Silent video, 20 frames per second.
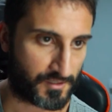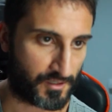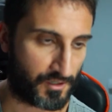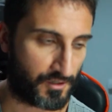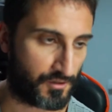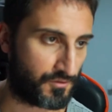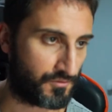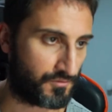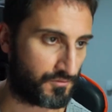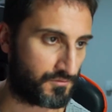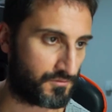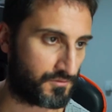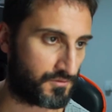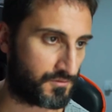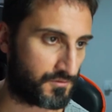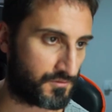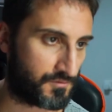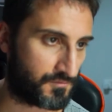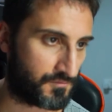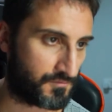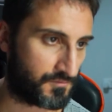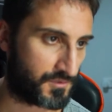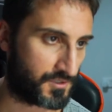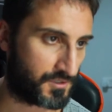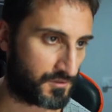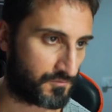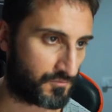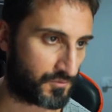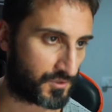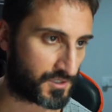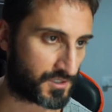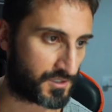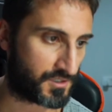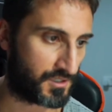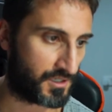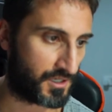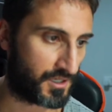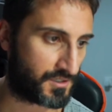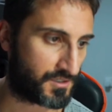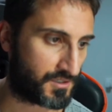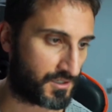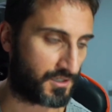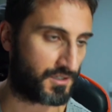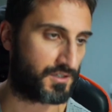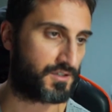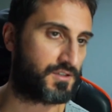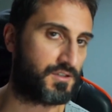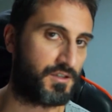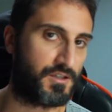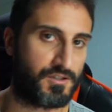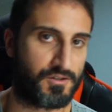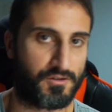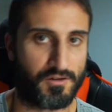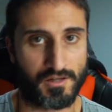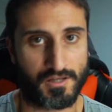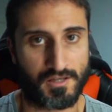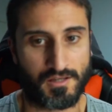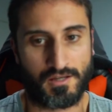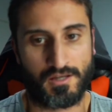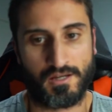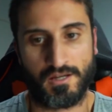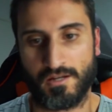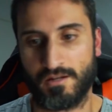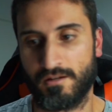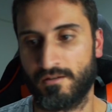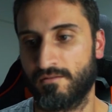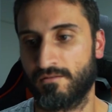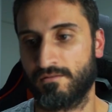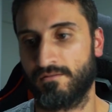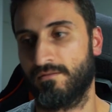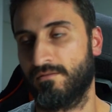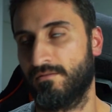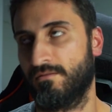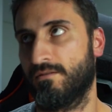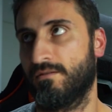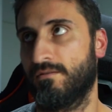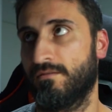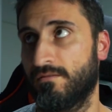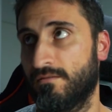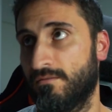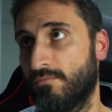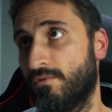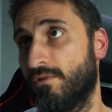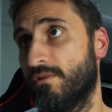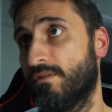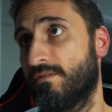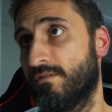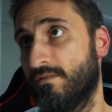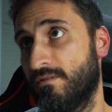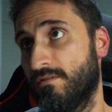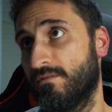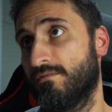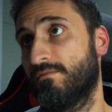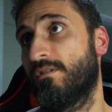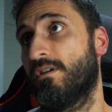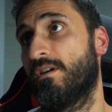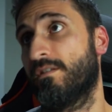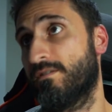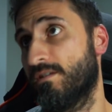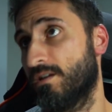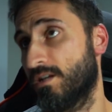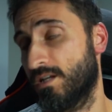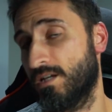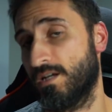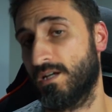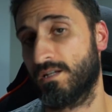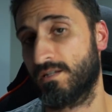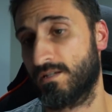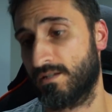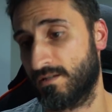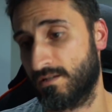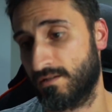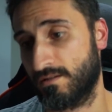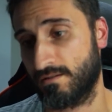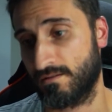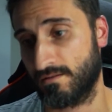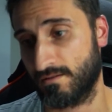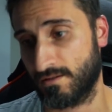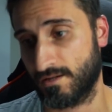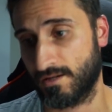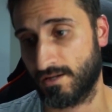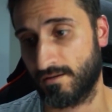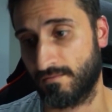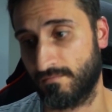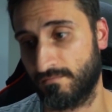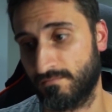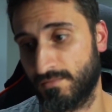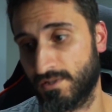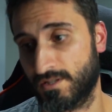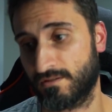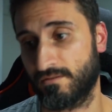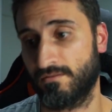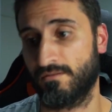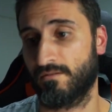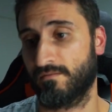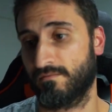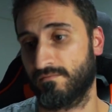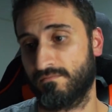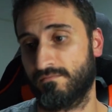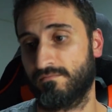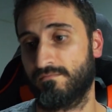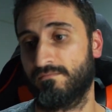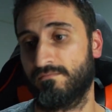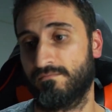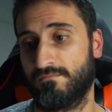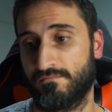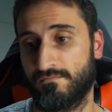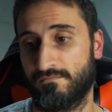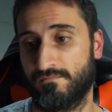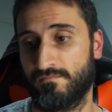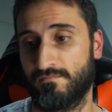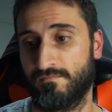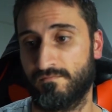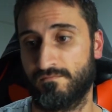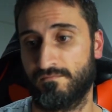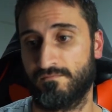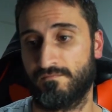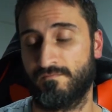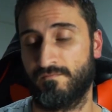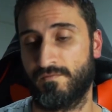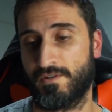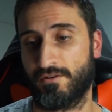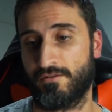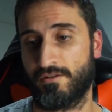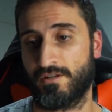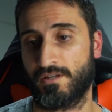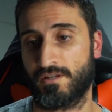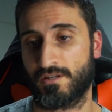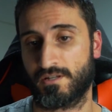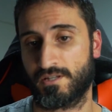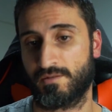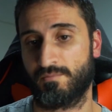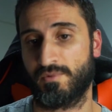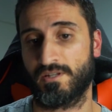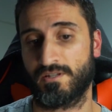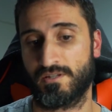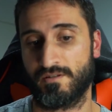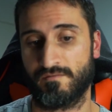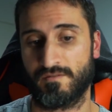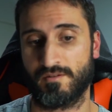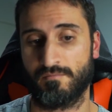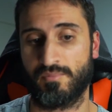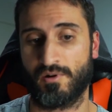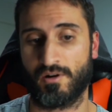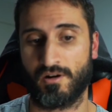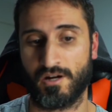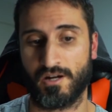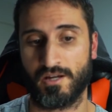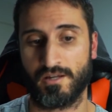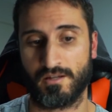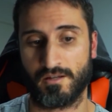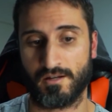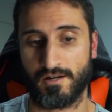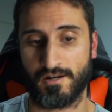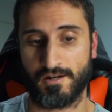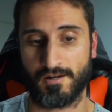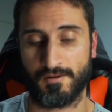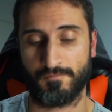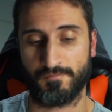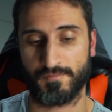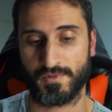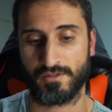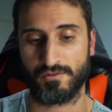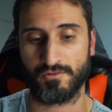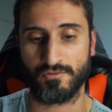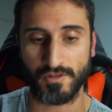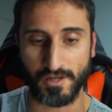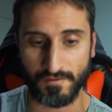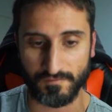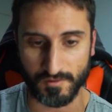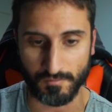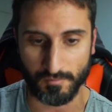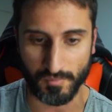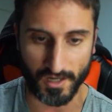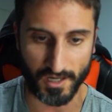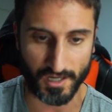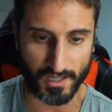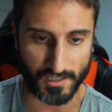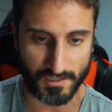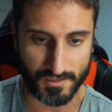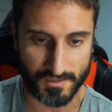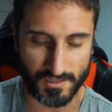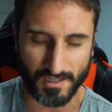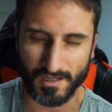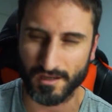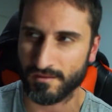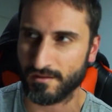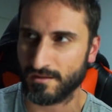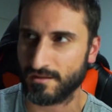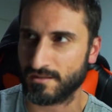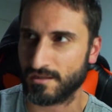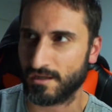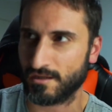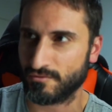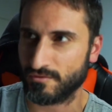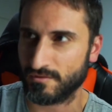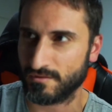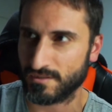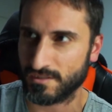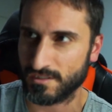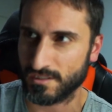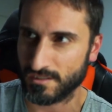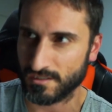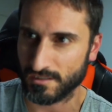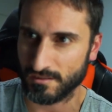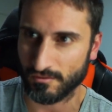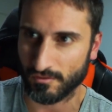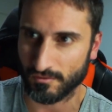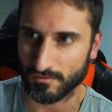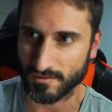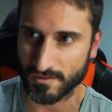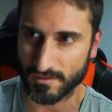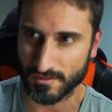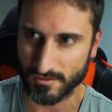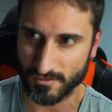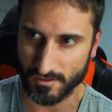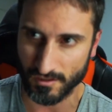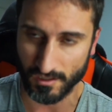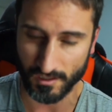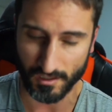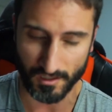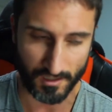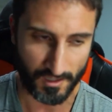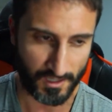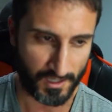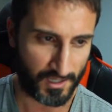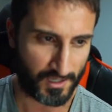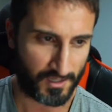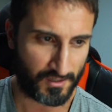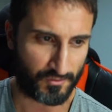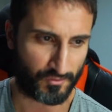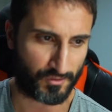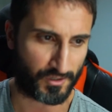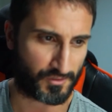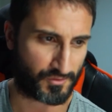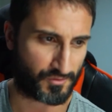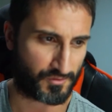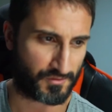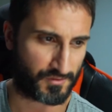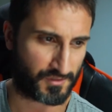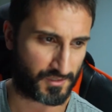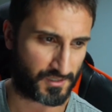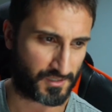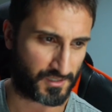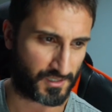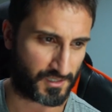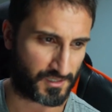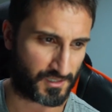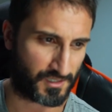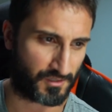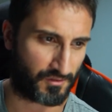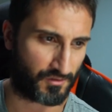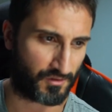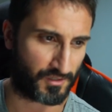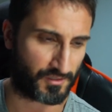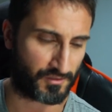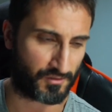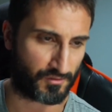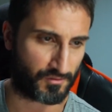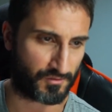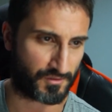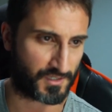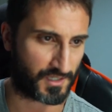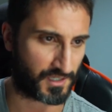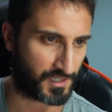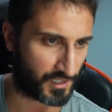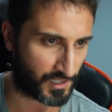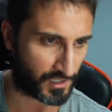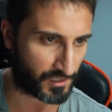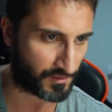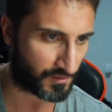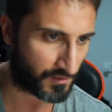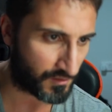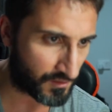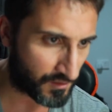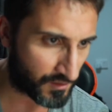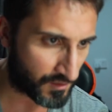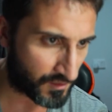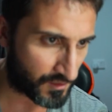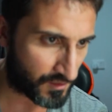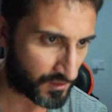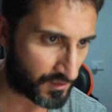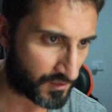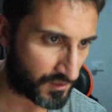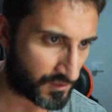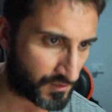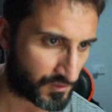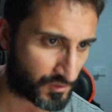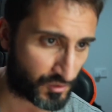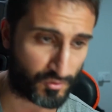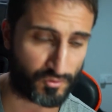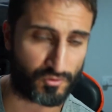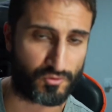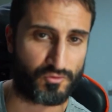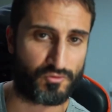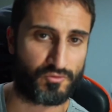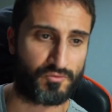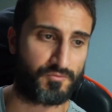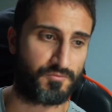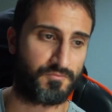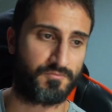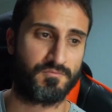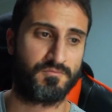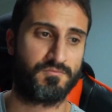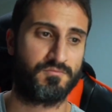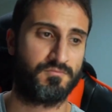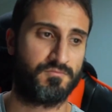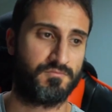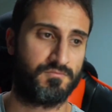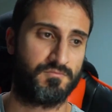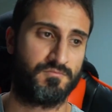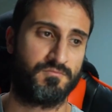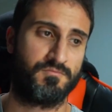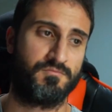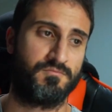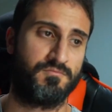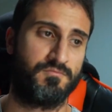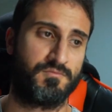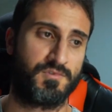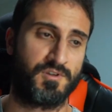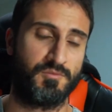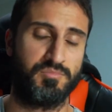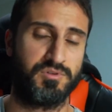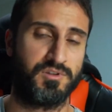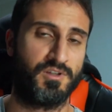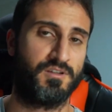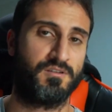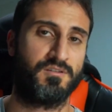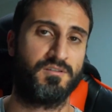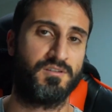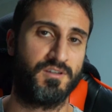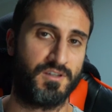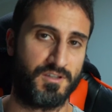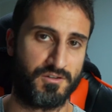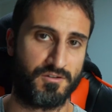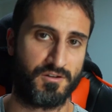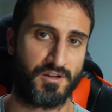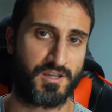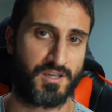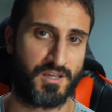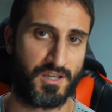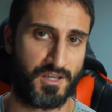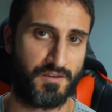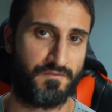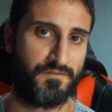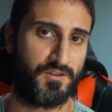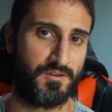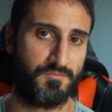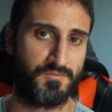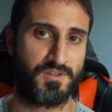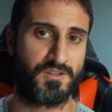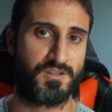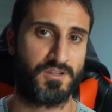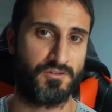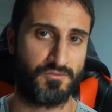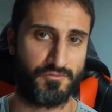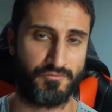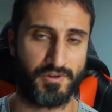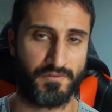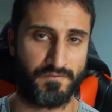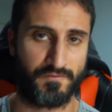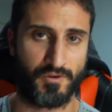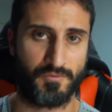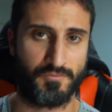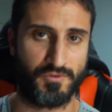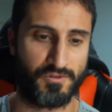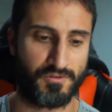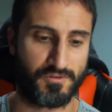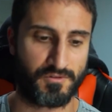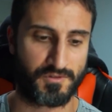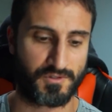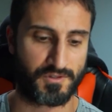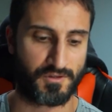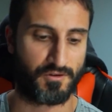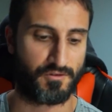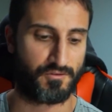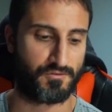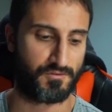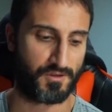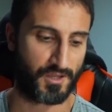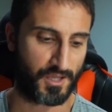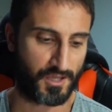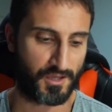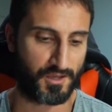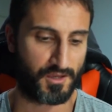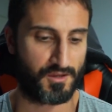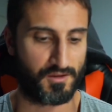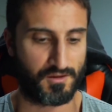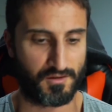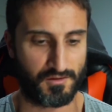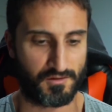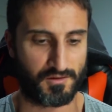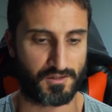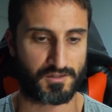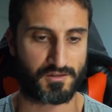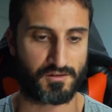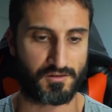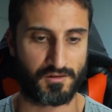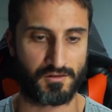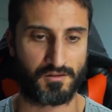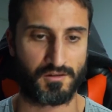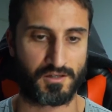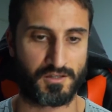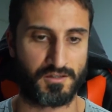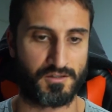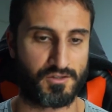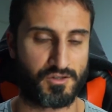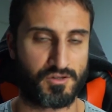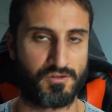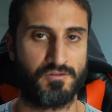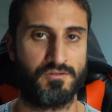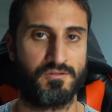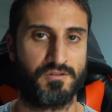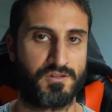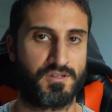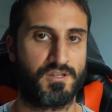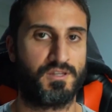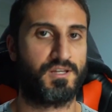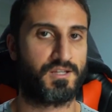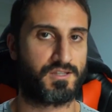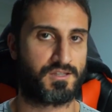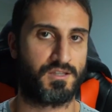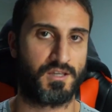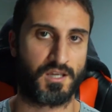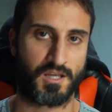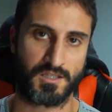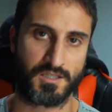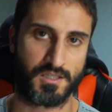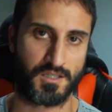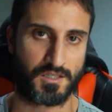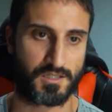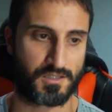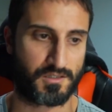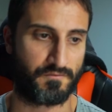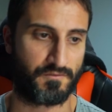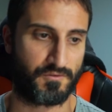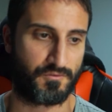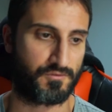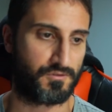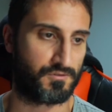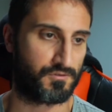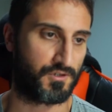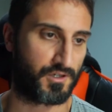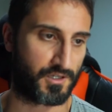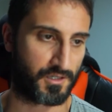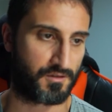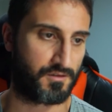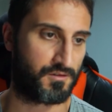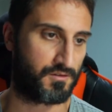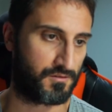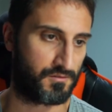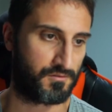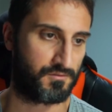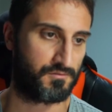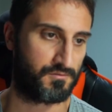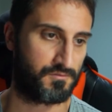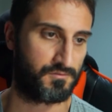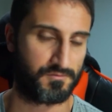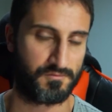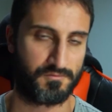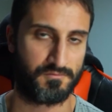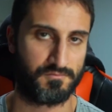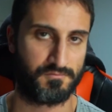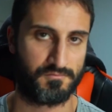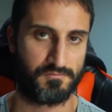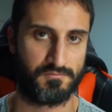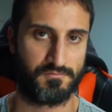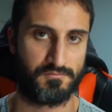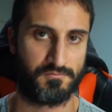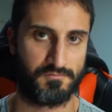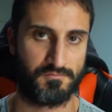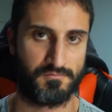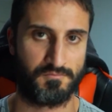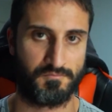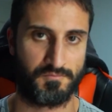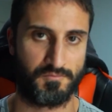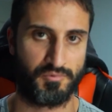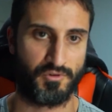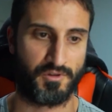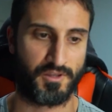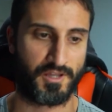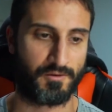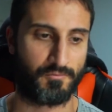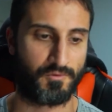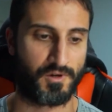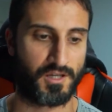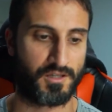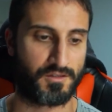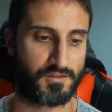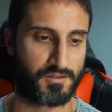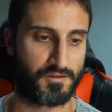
So what's the answer? Is DJI Care worth it? I think yes. It's not very expensive to buy. You do have to pay, say, I think it's $160 in Australia, or $169 again, to complete the DJI Care for them to send you a refurb unit. So it's kind of like an insurance, and that's the excess if you want to like put it that way.